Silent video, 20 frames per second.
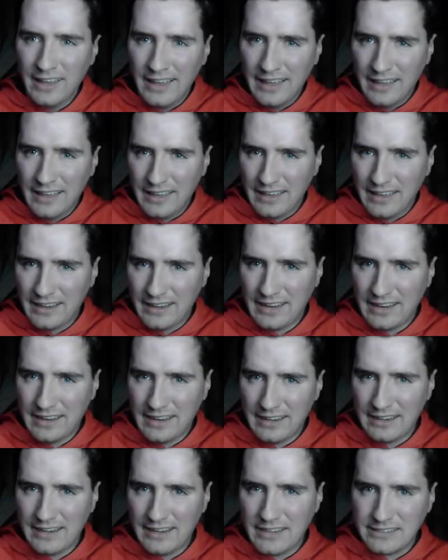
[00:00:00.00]

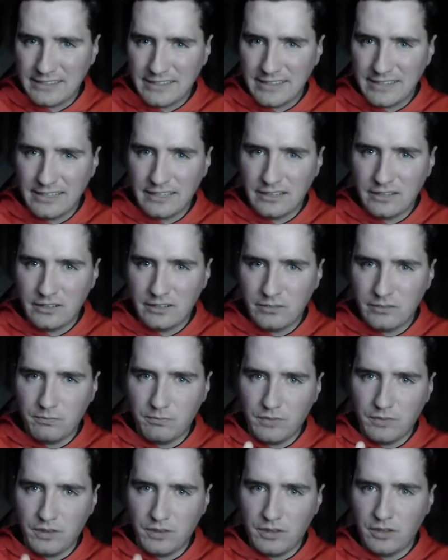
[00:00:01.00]
Again, I think
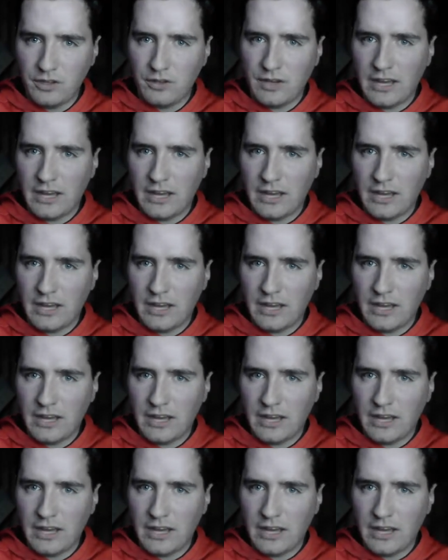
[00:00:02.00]
you